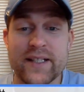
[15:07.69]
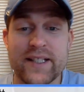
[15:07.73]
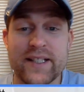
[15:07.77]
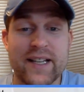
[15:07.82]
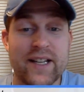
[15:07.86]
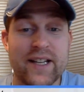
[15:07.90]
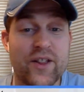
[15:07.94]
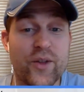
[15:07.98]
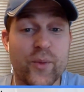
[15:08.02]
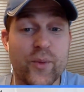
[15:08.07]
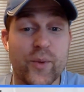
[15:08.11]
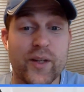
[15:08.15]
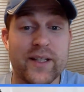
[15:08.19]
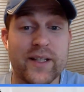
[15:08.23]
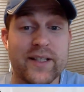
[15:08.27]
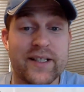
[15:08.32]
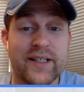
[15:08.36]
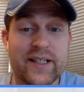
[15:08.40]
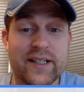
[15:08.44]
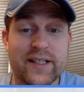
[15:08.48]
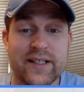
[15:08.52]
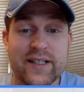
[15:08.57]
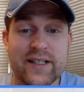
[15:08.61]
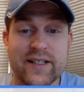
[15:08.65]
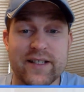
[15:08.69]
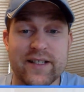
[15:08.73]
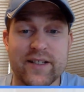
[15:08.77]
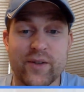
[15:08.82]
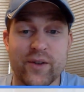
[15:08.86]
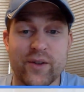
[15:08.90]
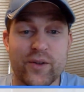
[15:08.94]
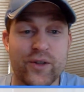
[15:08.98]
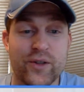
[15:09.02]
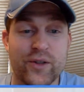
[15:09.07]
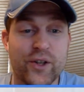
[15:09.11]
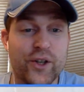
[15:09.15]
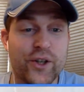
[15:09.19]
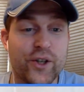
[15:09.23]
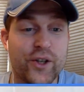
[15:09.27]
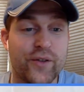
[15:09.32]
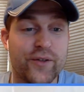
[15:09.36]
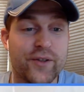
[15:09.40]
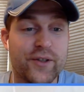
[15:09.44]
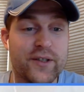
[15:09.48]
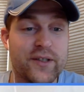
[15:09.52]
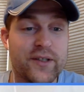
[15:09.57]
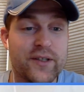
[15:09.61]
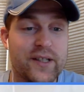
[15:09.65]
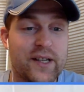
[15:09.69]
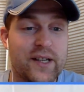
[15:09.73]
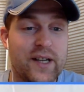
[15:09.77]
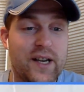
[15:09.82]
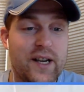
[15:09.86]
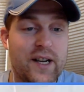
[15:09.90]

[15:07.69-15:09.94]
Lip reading: He had 3 assists to 0 turnovers,